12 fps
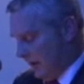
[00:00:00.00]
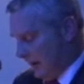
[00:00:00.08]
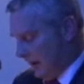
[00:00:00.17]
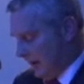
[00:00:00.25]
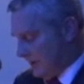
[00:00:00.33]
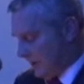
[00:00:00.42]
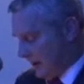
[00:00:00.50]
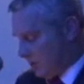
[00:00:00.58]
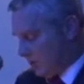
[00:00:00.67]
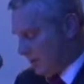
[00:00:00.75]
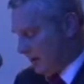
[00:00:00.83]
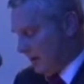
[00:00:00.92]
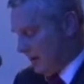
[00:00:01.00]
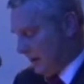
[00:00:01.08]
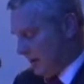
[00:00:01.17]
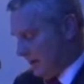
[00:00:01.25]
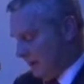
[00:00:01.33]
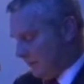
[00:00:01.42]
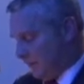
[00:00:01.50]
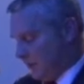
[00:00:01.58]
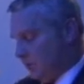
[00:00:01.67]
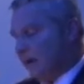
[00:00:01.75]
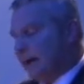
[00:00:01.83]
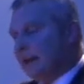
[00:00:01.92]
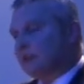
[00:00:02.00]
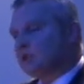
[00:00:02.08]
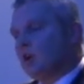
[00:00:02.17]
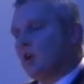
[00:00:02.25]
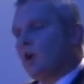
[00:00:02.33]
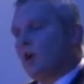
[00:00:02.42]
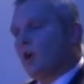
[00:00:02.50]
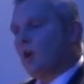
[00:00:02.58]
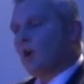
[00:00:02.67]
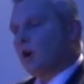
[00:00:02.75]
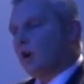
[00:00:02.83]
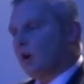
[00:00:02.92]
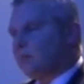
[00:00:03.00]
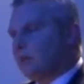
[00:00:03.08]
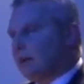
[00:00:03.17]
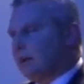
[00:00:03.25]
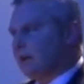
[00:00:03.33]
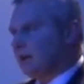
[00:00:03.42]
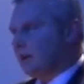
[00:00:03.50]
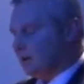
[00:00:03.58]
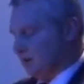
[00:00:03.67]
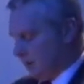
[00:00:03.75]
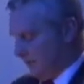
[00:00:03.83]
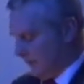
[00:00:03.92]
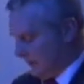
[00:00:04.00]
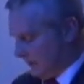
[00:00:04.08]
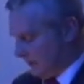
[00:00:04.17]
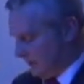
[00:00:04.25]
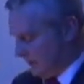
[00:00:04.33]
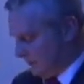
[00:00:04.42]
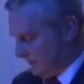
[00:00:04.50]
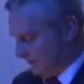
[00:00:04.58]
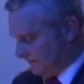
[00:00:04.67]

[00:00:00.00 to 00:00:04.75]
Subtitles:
Irish history, and in different ways, all our political convictions.